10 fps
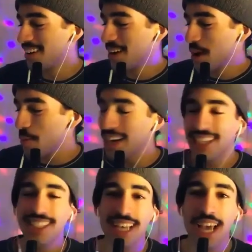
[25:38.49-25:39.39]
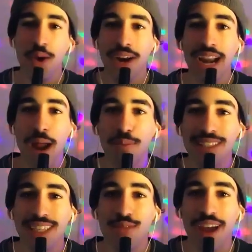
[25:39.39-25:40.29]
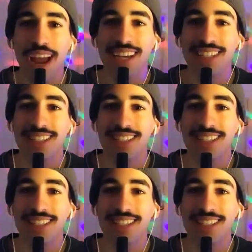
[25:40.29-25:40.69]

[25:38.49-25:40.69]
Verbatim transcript: Dude. But let's just say what happens in Vegas